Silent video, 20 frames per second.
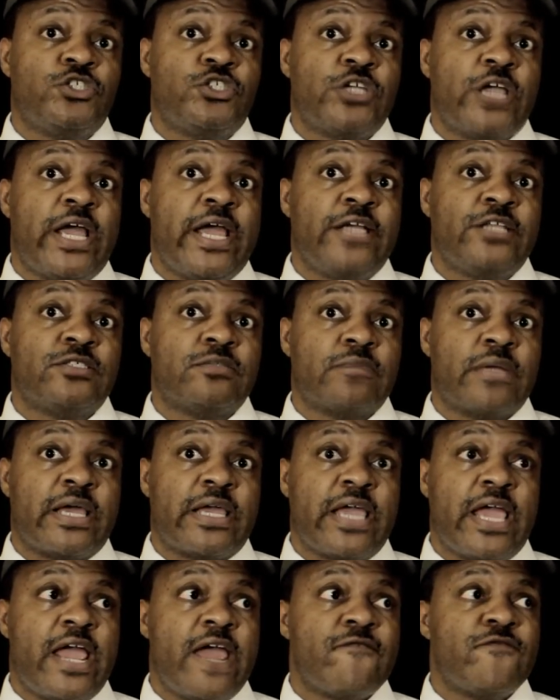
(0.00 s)
Change them
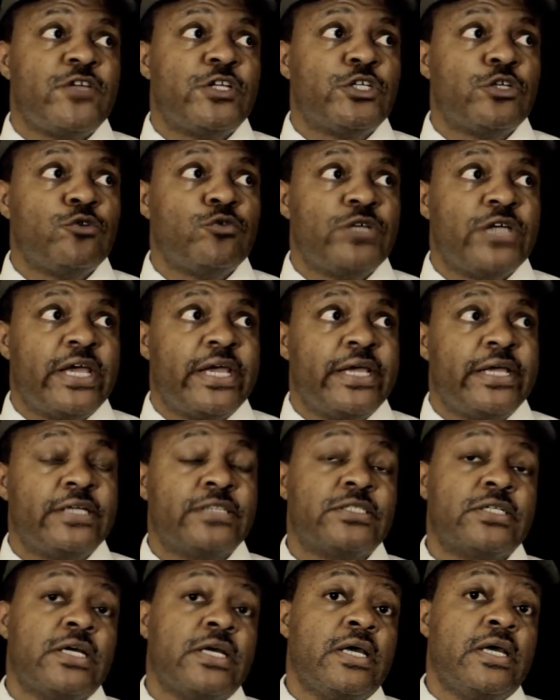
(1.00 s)
like every 2
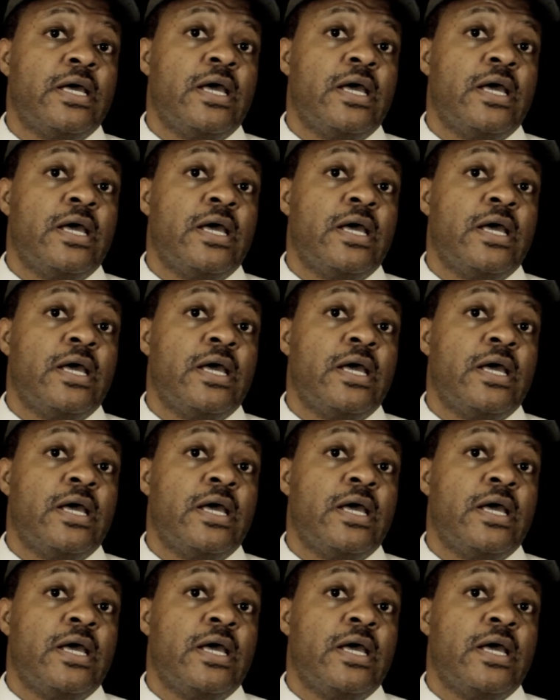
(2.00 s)
days.